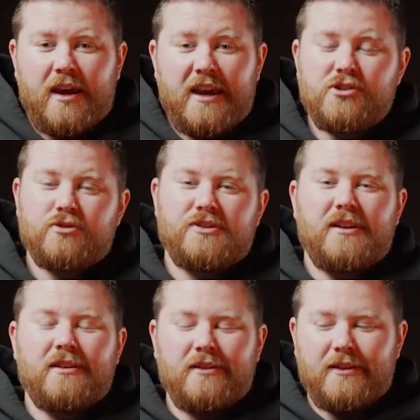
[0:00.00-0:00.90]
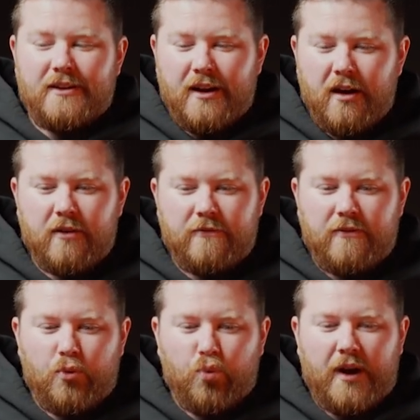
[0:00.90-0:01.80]
Interestingly
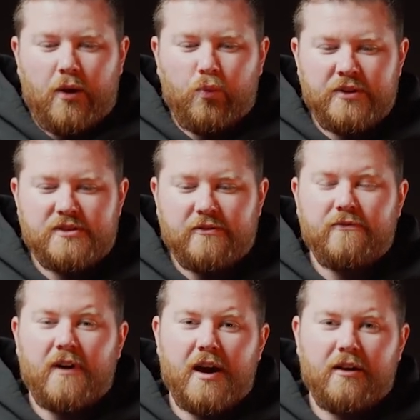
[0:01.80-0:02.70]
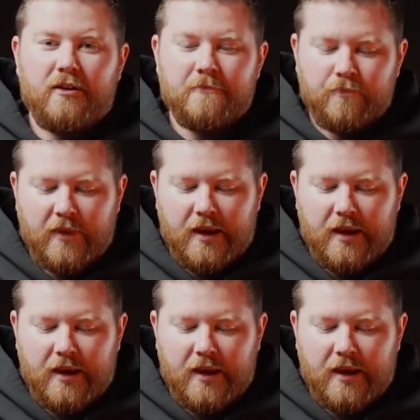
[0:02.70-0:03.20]
enough, when I went to fire,